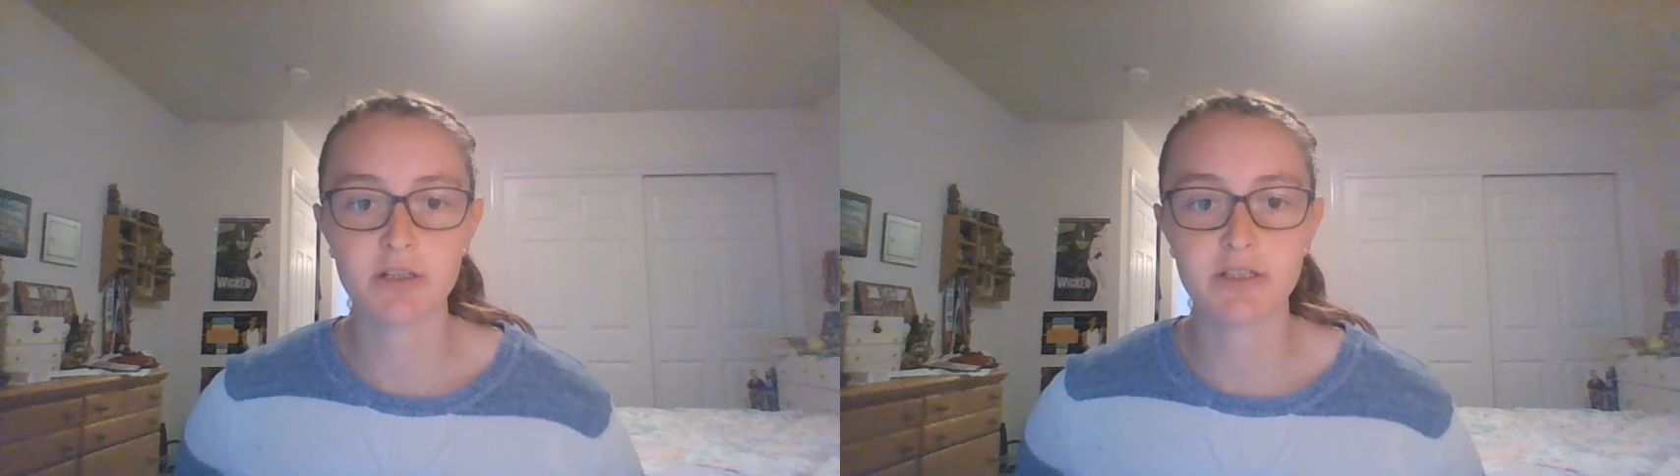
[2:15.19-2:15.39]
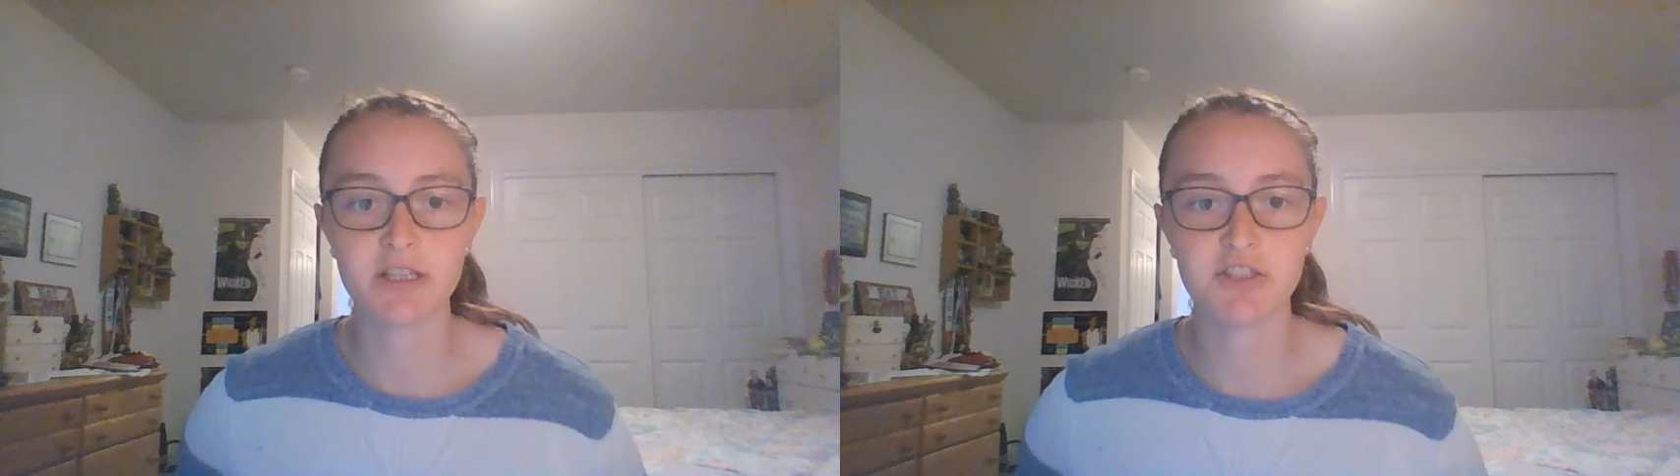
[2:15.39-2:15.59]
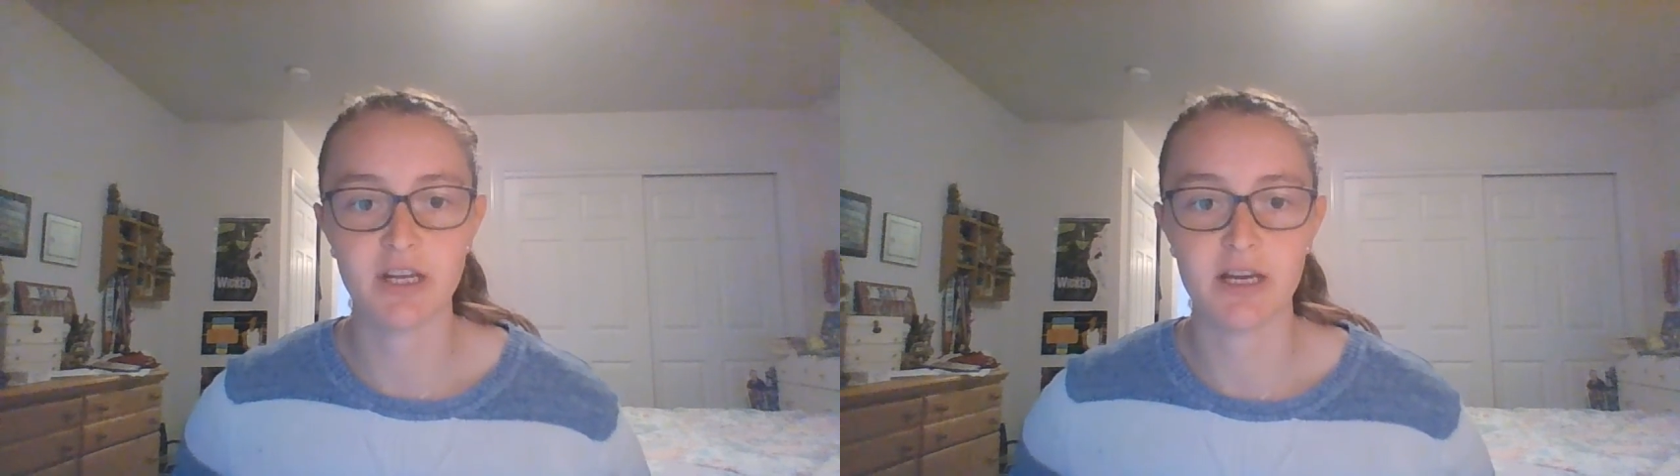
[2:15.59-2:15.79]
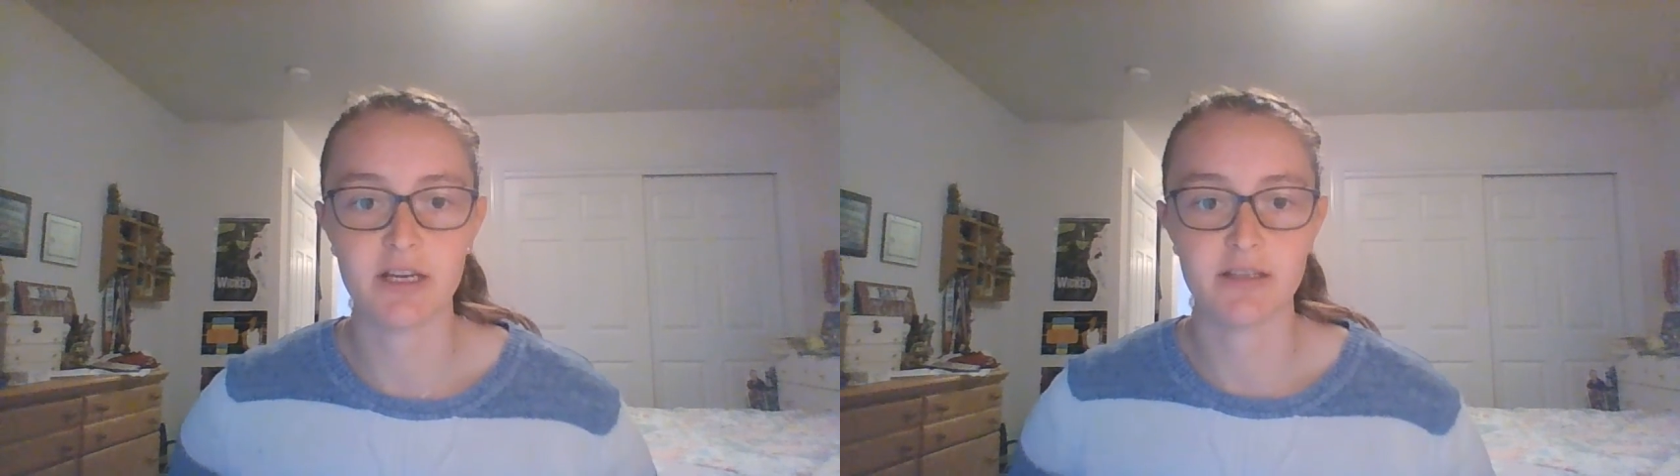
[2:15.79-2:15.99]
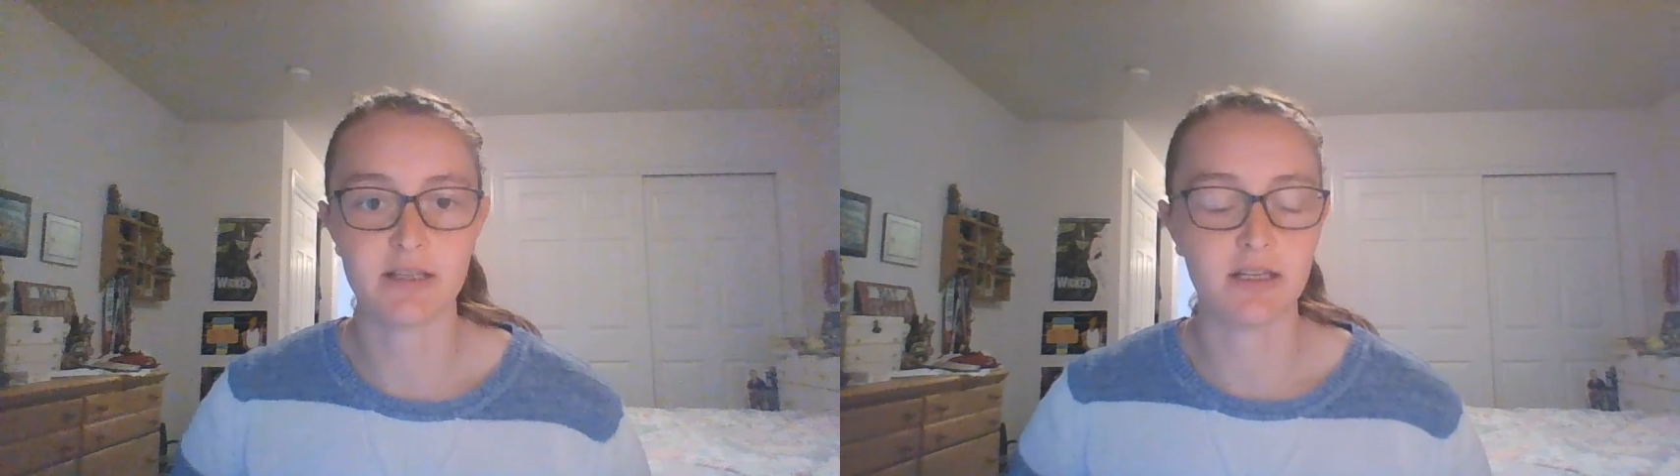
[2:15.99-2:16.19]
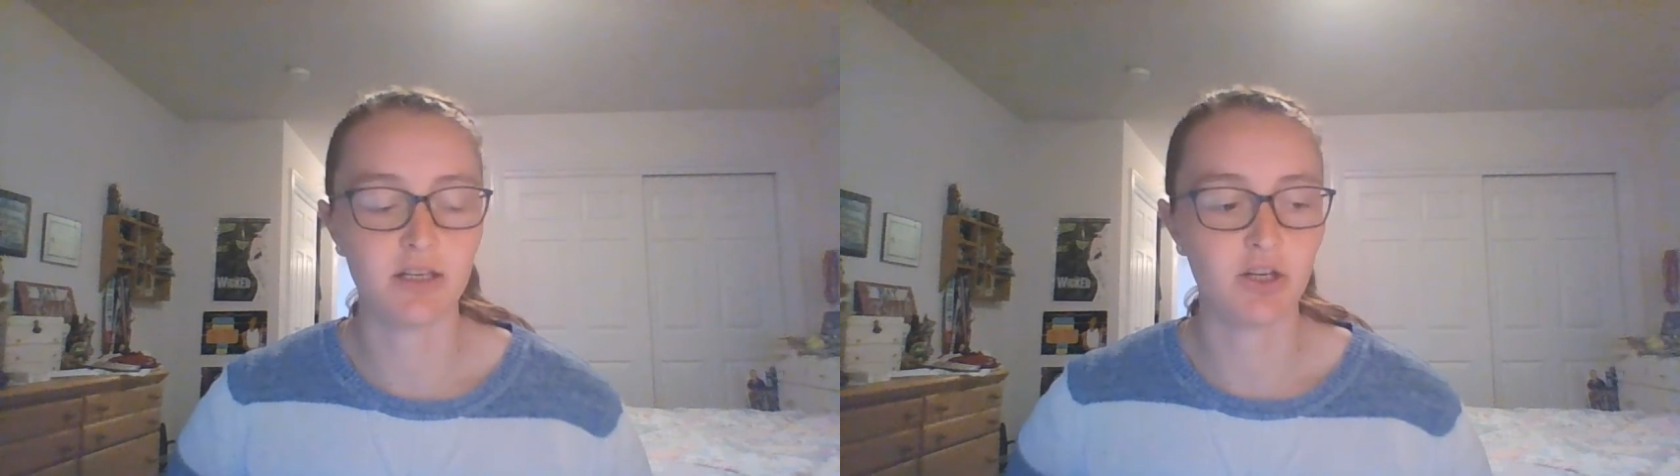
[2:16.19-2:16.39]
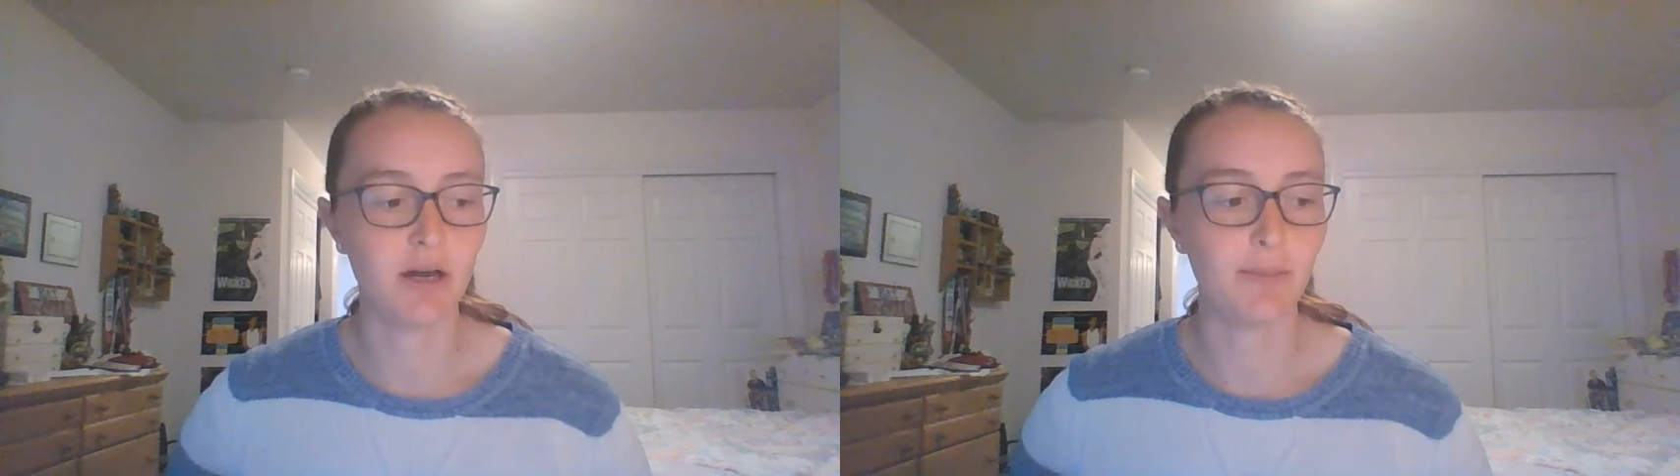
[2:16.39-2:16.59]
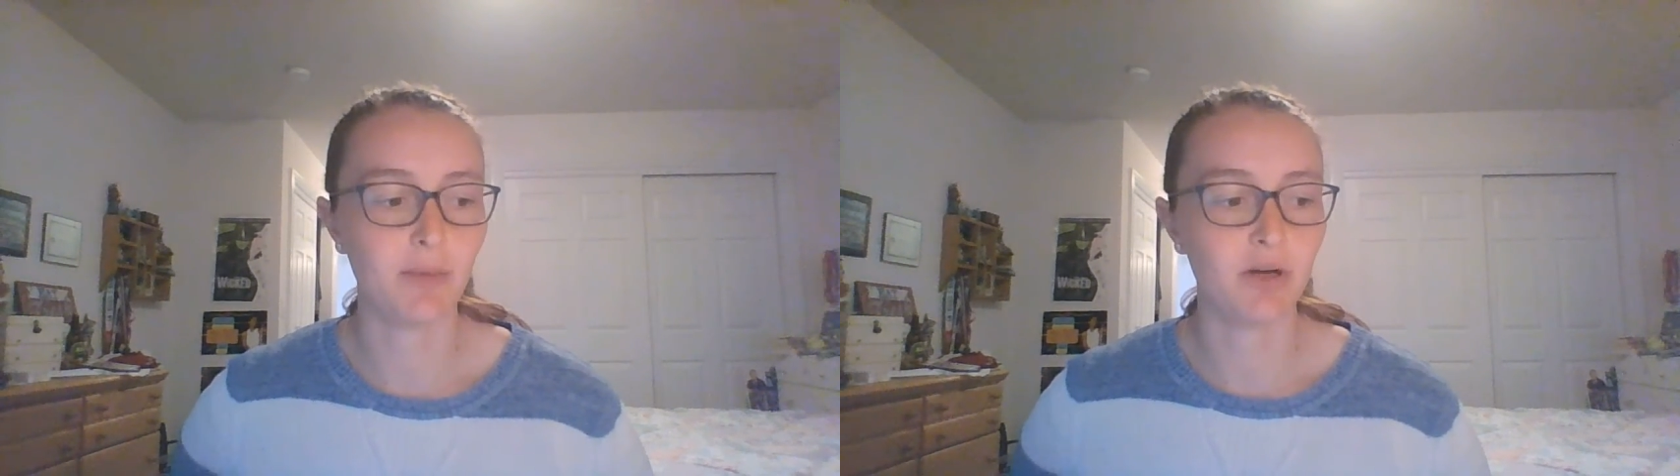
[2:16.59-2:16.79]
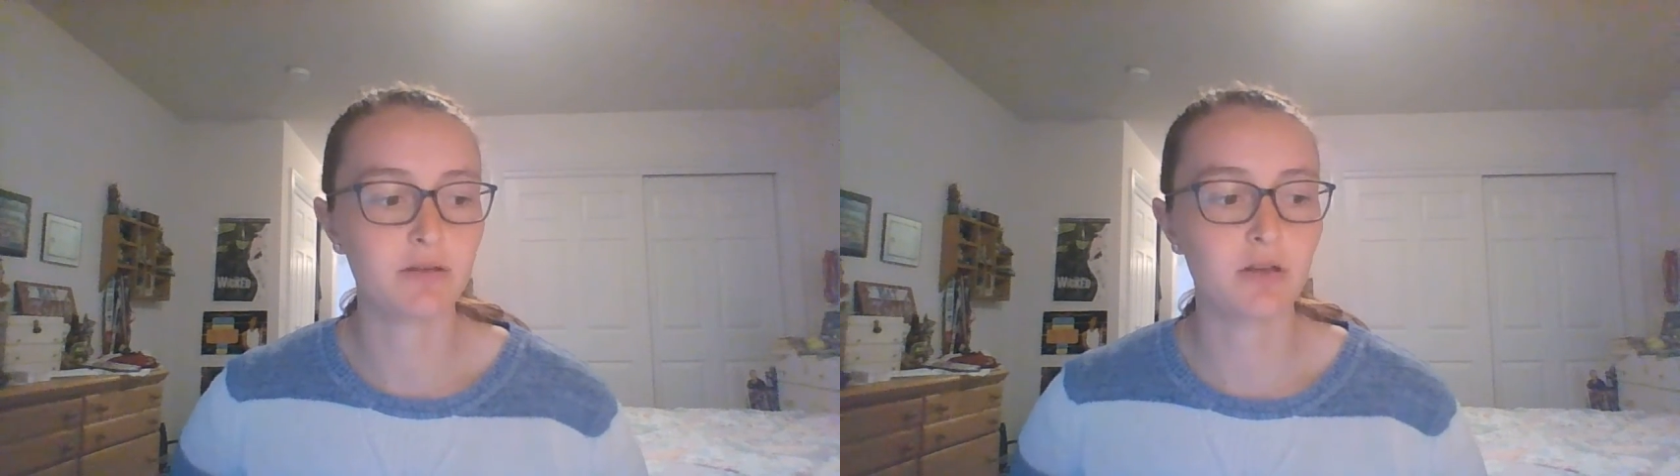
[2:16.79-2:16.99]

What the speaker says: digit is in your number.